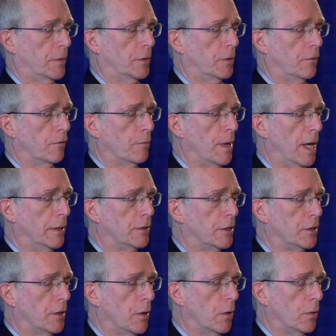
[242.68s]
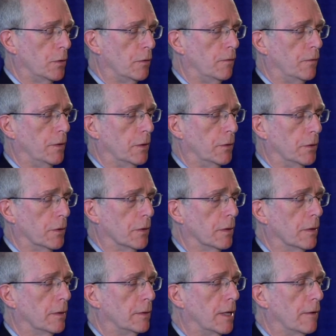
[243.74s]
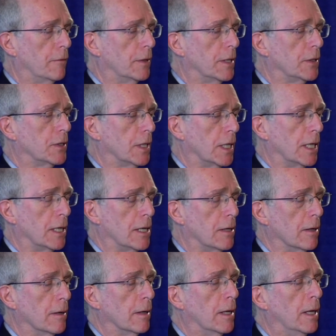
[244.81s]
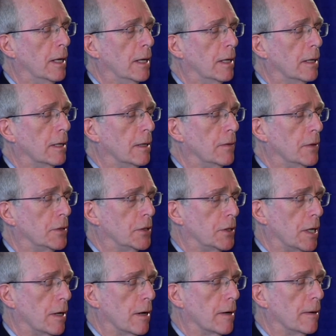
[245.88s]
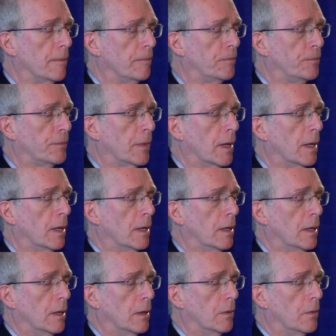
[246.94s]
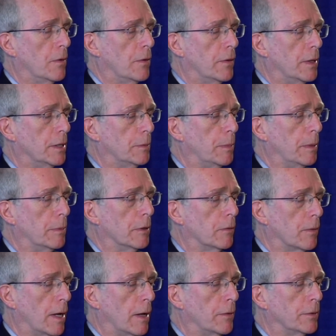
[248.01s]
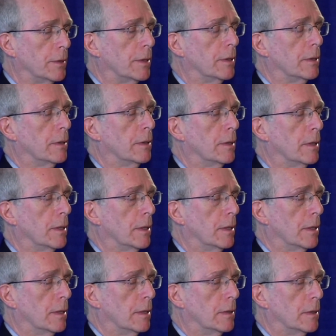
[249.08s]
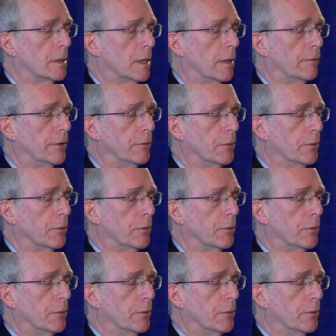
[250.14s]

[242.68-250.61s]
So from head to toe, you feel you're definitely sitting here in this chair with these people around in this lovely